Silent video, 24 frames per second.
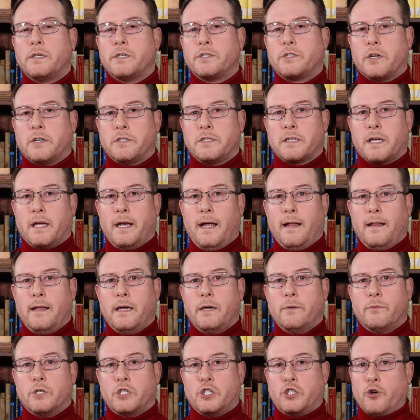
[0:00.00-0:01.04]
to
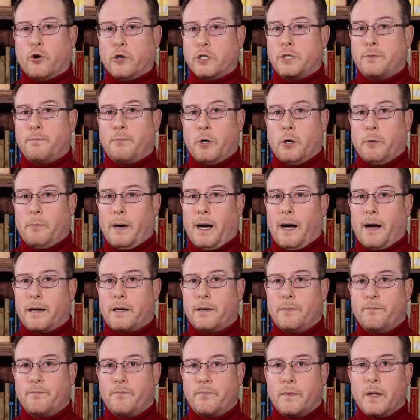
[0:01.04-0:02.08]
Toscanelli was Georges
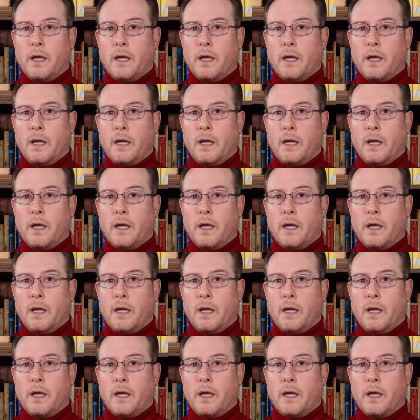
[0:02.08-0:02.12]
Purbach.